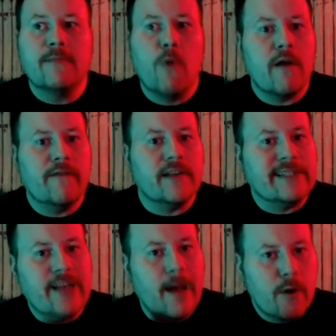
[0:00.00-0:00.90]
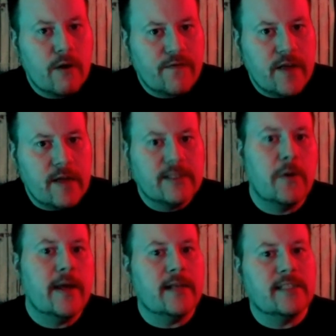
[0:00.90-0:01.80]
more of a summer feel
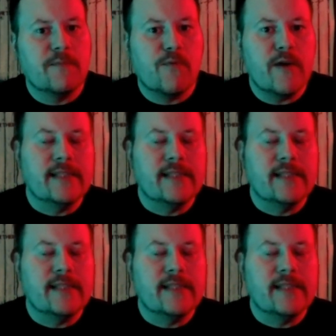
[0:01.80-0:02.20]
to it, a spring